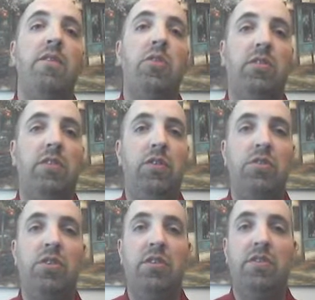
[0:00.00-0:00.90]
Versus if
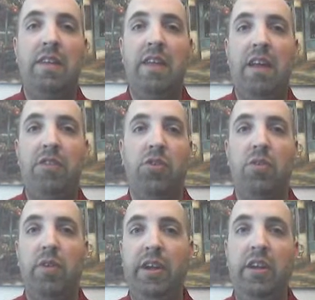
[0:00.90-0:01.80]
you just think that's your
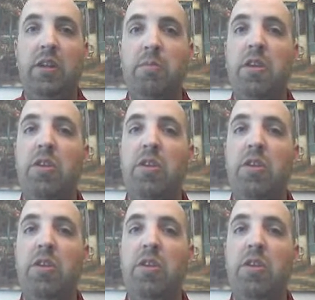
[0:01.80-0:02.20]
curriculum,